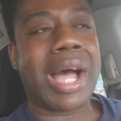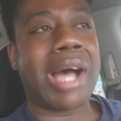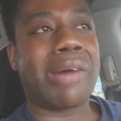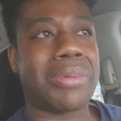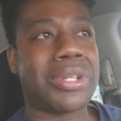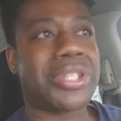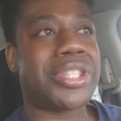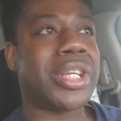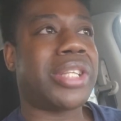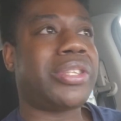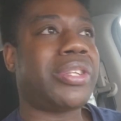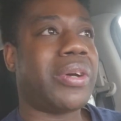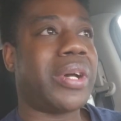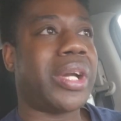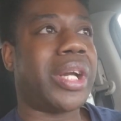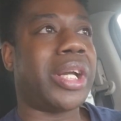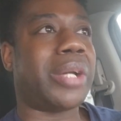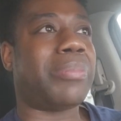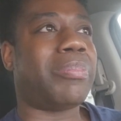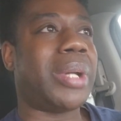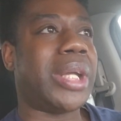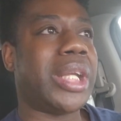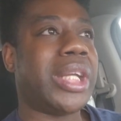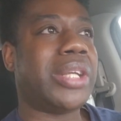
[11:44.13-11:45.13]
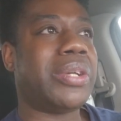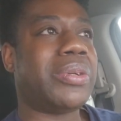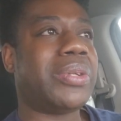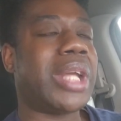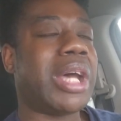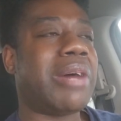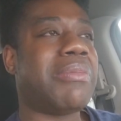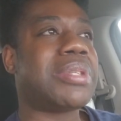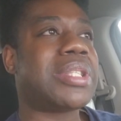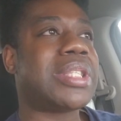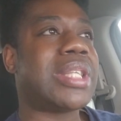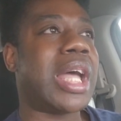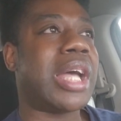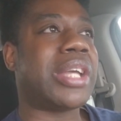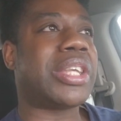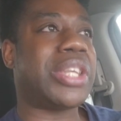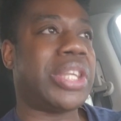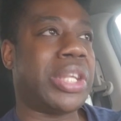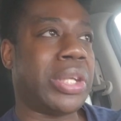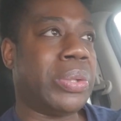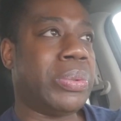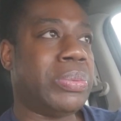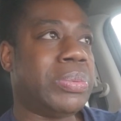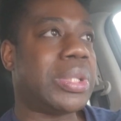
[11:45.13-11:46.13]
I would check on her. But anyway, that was not
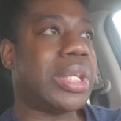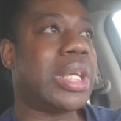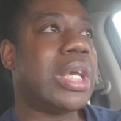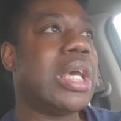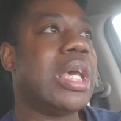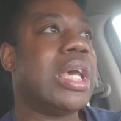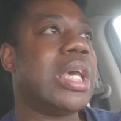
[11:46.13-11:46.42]
cute.